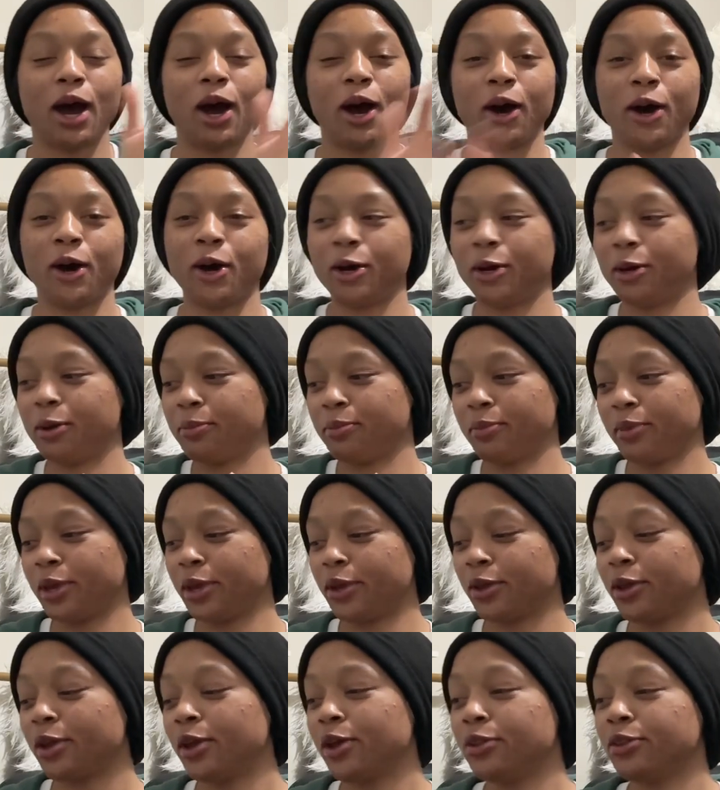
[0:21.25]

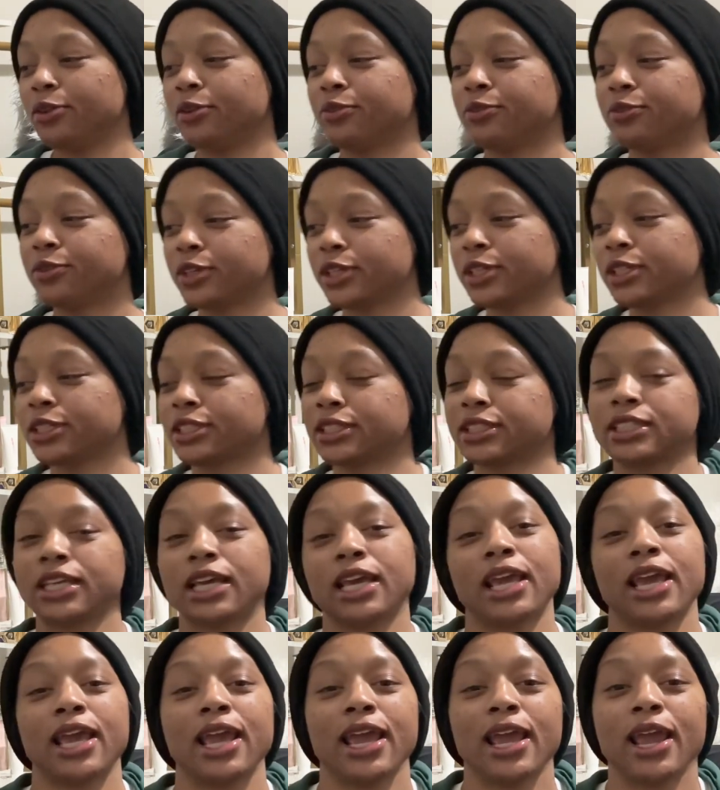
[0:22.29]
Yeah, the first
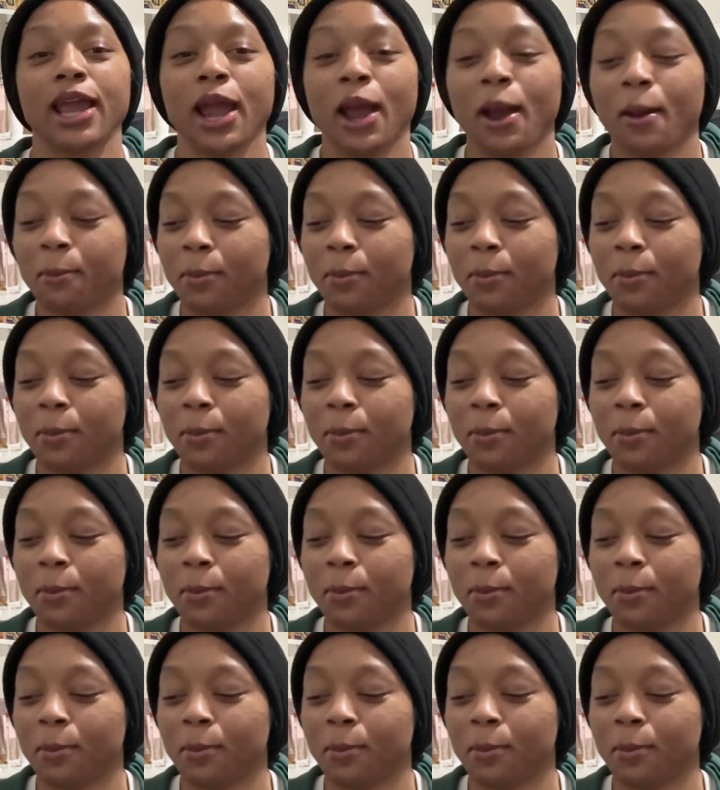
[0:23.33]
thing,